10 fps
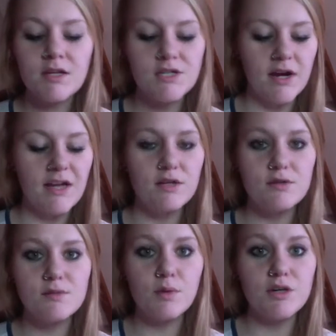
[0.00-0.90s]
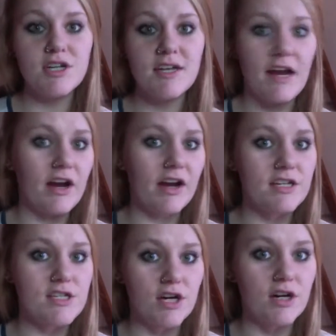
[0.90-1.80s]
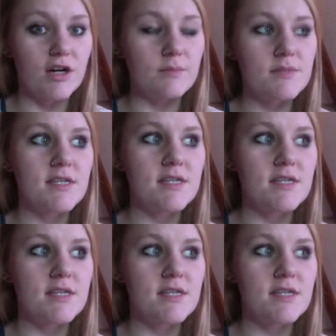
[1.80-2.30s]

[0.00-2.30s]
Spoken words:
Try and use more generic terms.